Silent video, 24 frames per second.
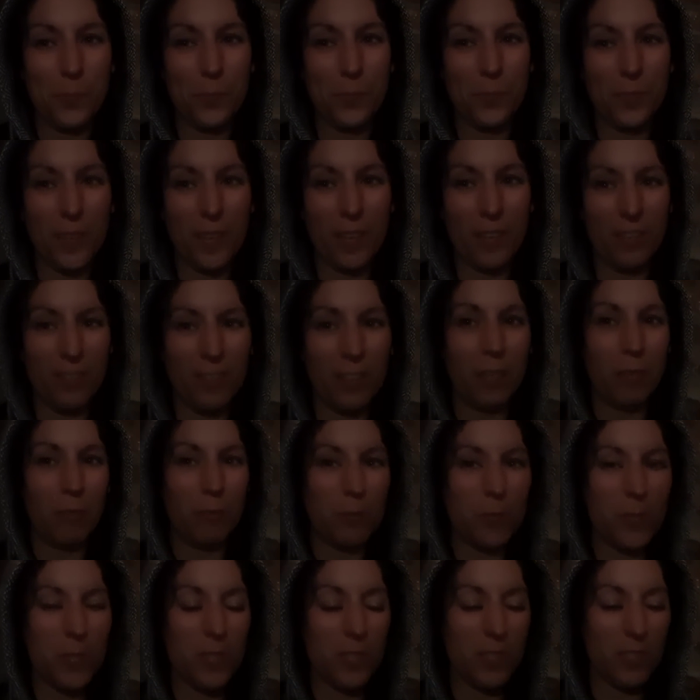that I
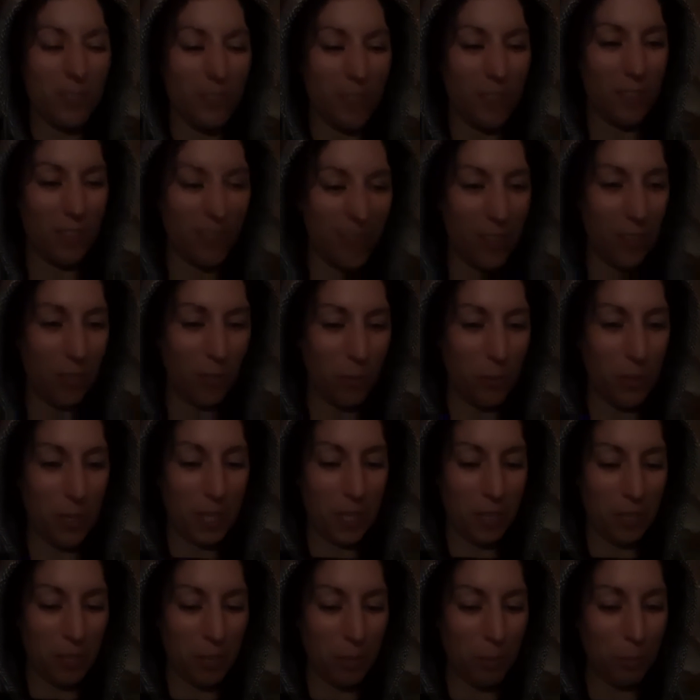was
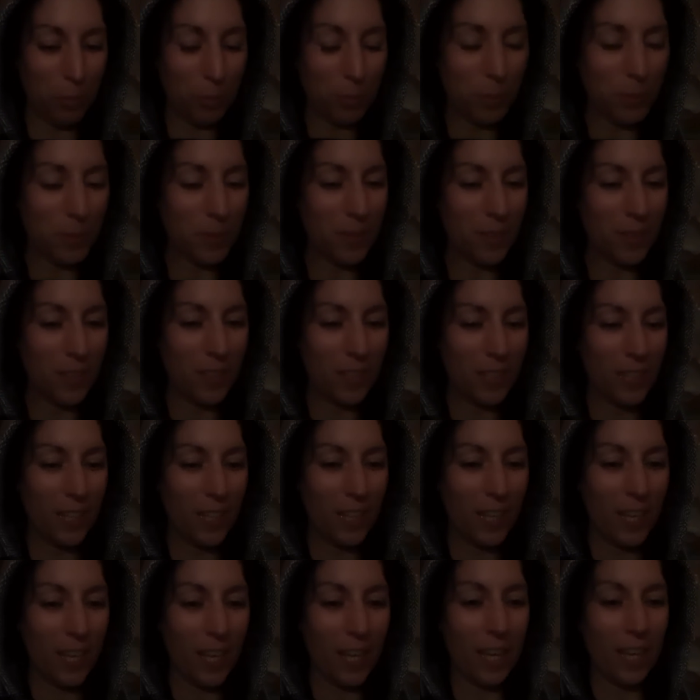waking up,
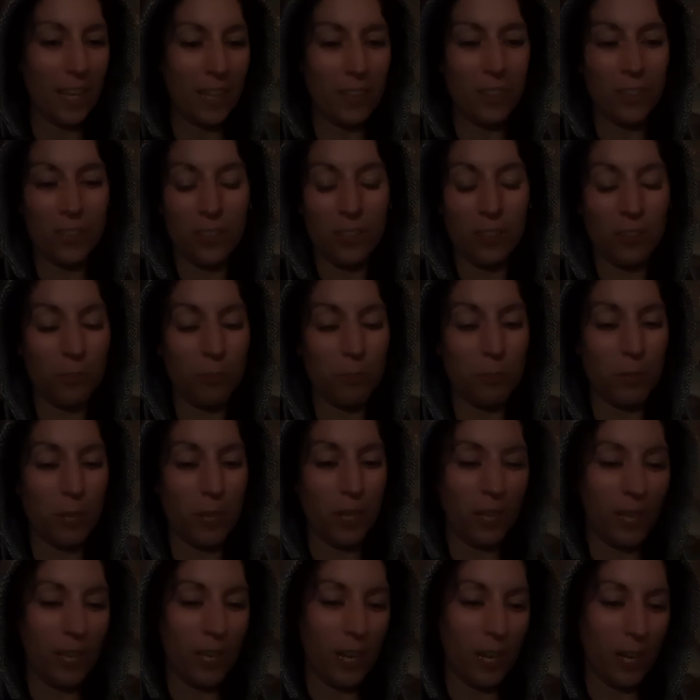and I did
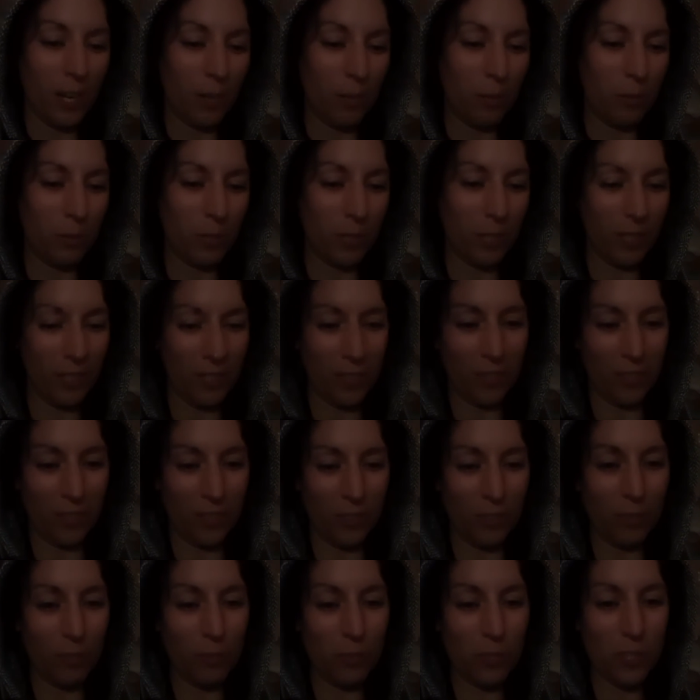my hour
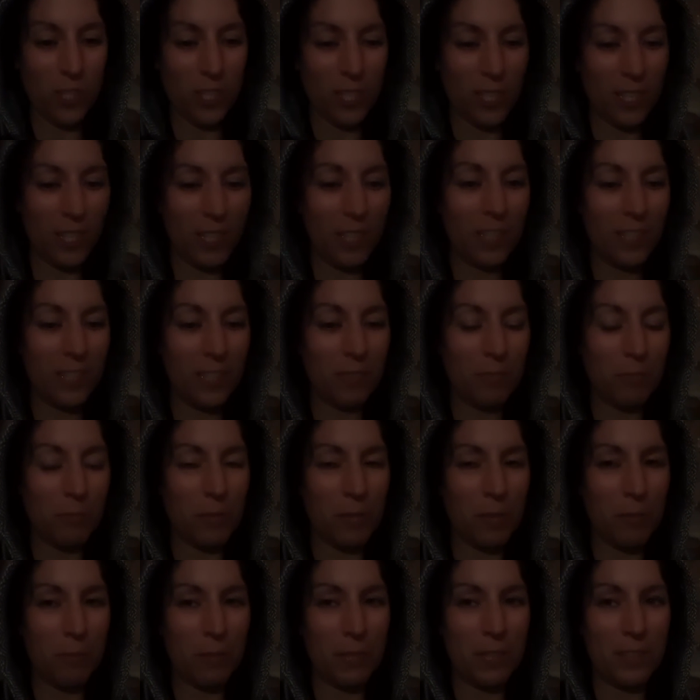holosync,
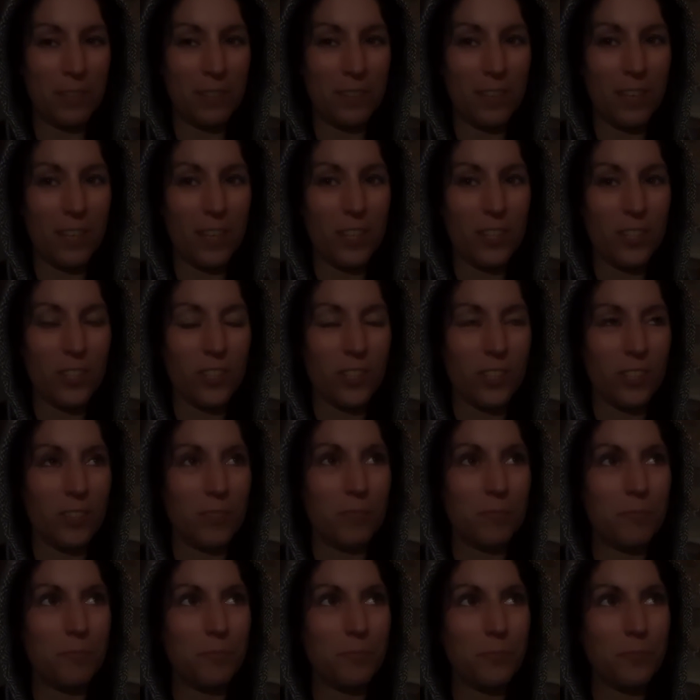my
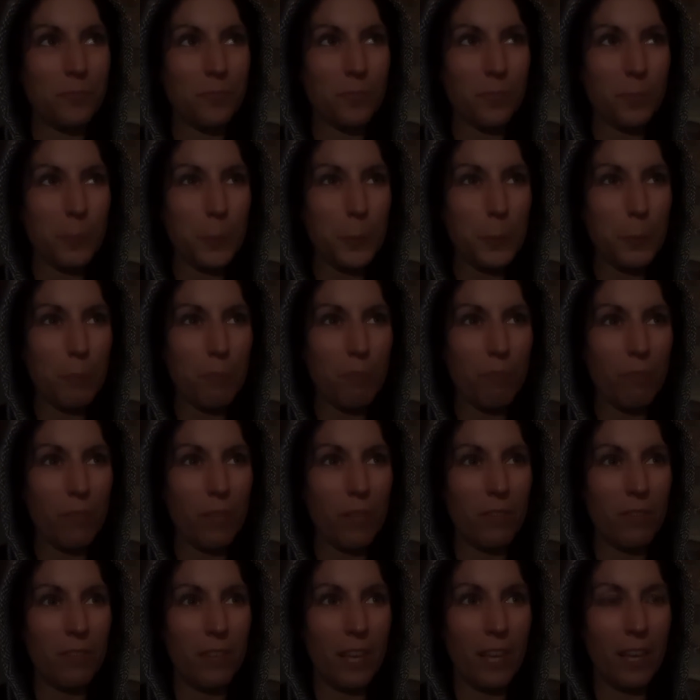meditation.
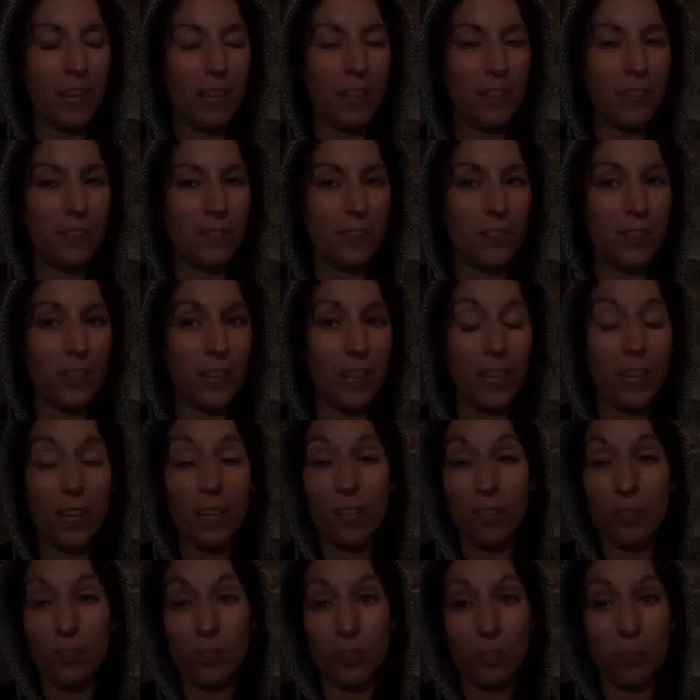Then
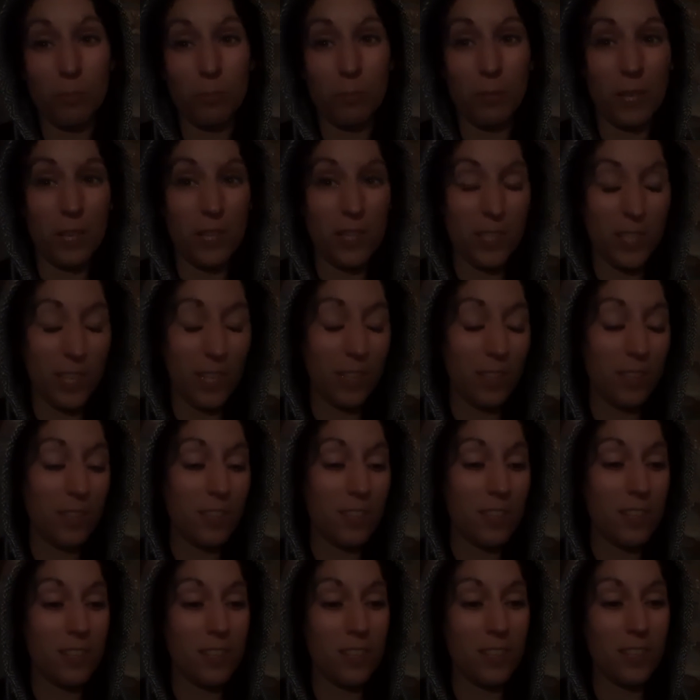I did my
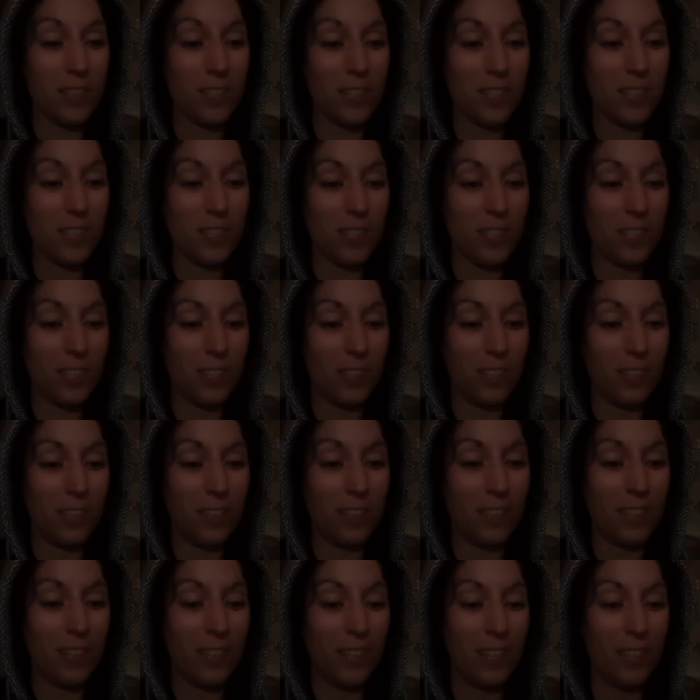sentence in
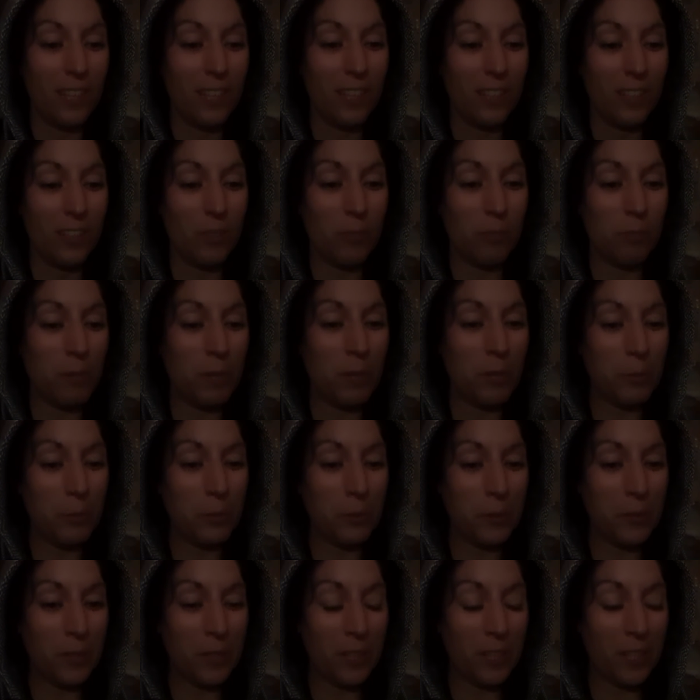the
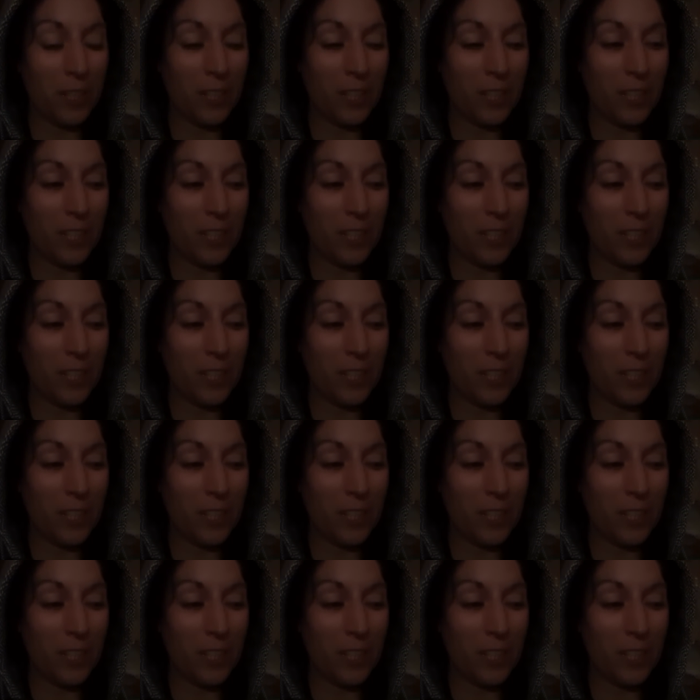mirror.